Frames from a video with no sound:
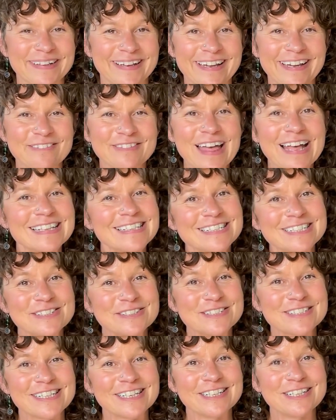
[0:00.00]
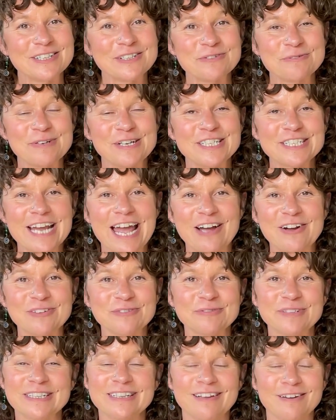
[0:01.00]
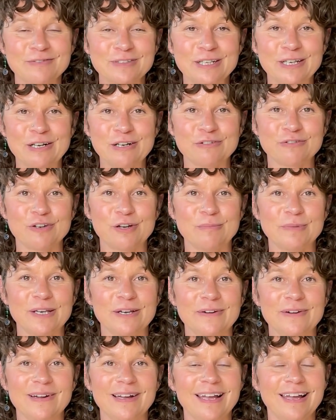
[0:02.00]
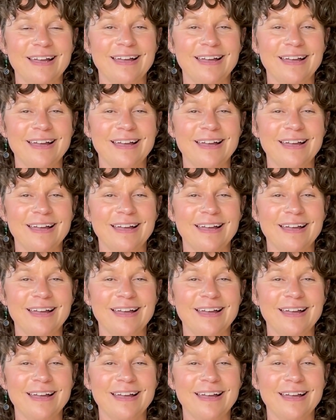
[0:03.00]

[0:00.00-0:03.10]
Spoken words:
If that's interesting to you, reach out. We'd love to hear from you.